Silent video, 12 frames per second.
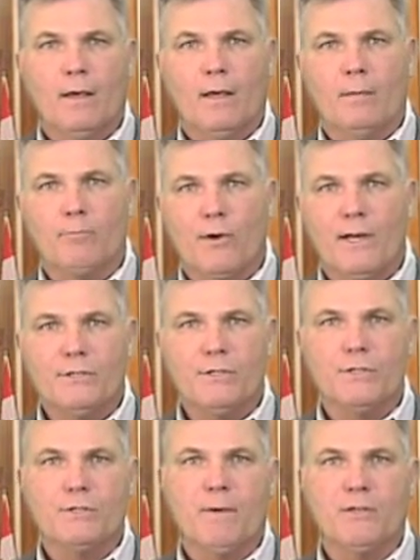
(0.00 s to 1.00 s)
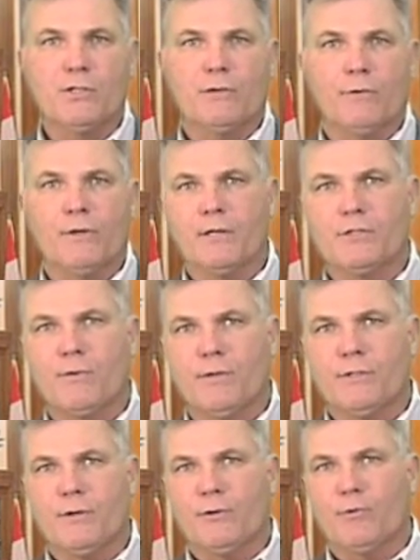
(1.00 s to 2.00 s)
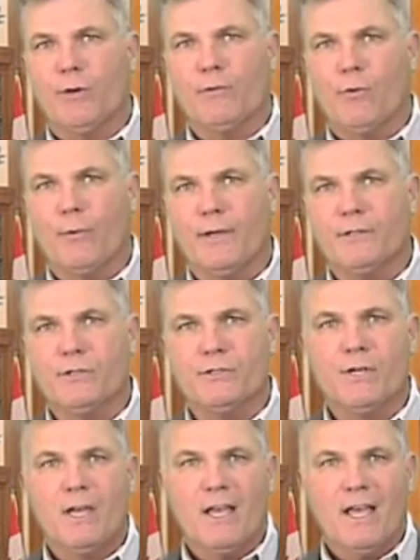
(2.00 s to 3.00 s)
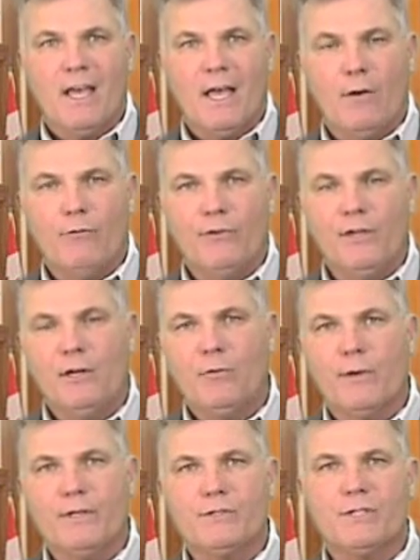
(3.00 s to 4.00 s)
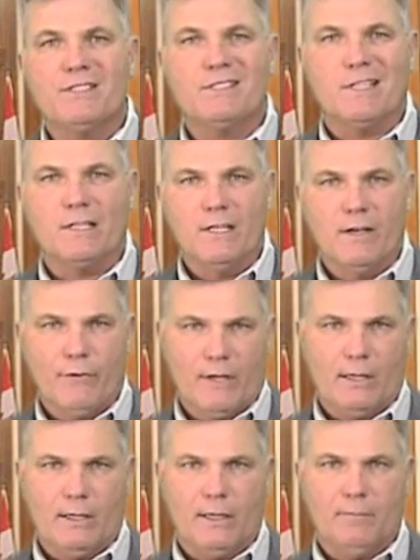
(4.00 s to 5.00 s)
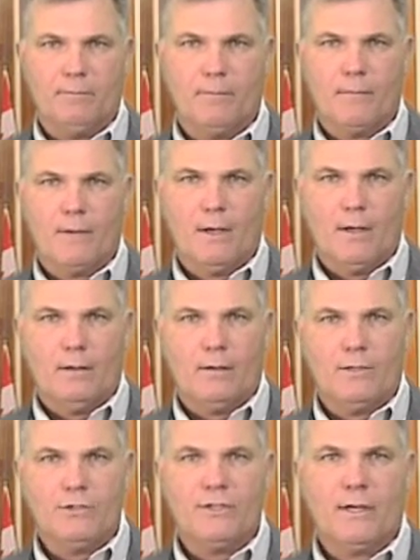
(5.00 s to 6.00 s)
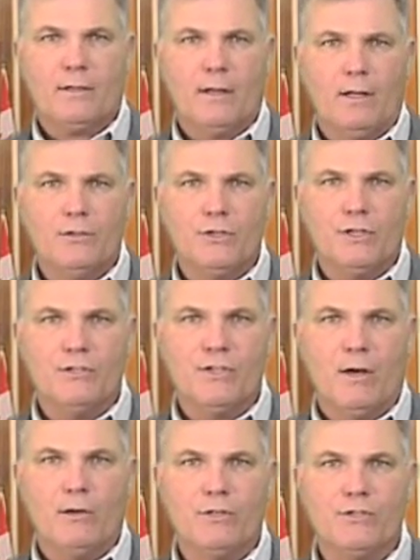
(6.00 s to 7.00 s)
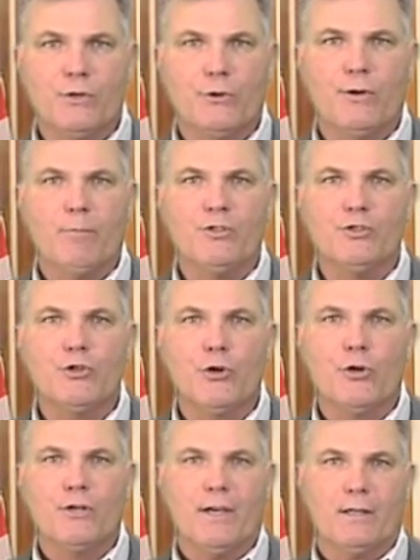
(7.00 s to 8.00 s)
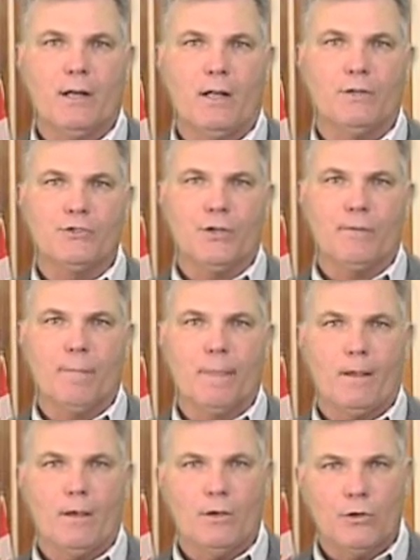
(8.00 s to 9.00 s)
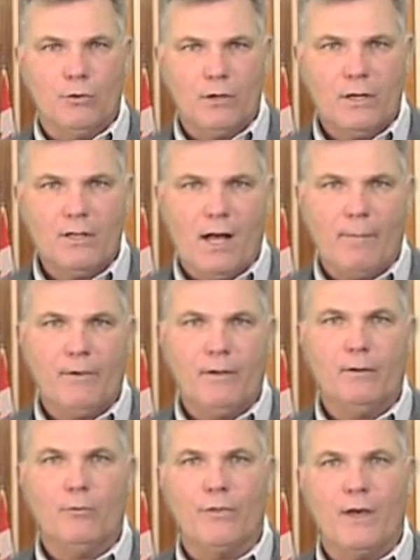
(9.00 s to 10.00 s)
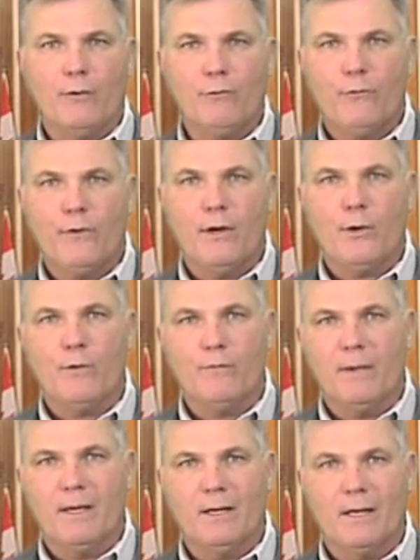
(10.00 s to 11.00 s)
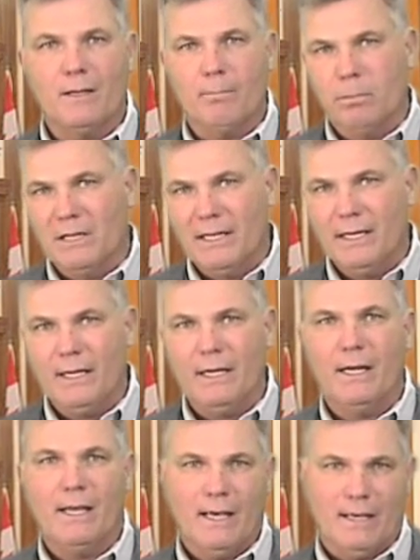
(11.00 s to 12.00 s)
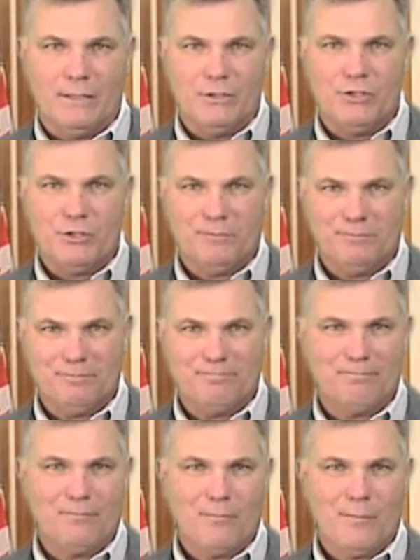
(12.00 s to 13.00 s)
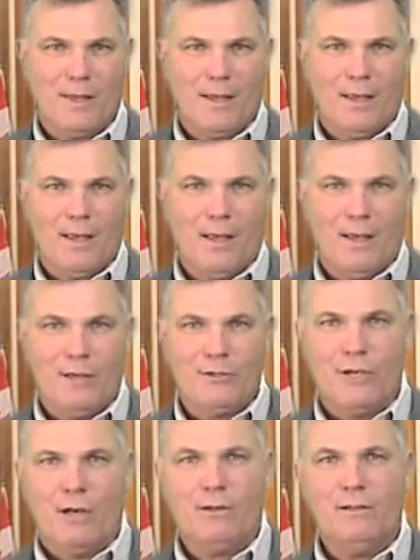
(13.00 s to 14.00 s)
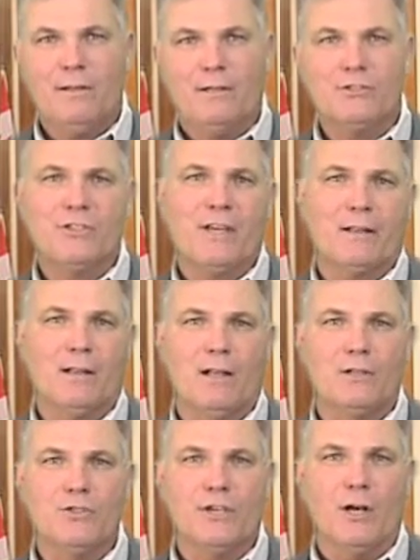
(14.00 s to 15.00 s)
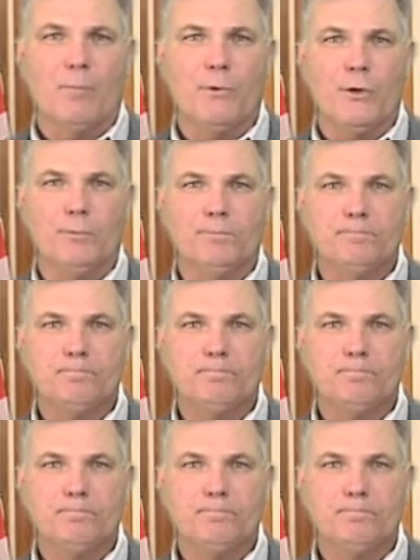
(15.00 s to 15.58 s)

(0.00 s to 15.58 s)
And prices, especially for touchscreens under 24 inches, have decreased significantly. Touch technology is now considered a mature technology. You can adopt it without fear of being on the bleeding edge. So how can touch technology help you?